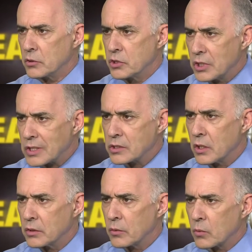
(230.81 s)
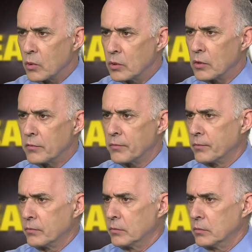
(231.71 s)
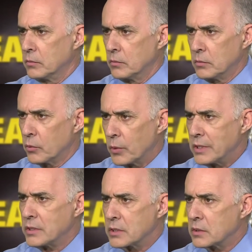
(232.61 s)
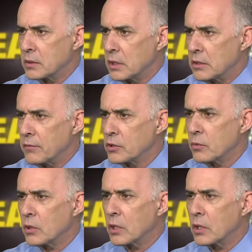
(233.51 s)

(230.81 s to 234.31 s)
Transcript: just on the role of the racist individual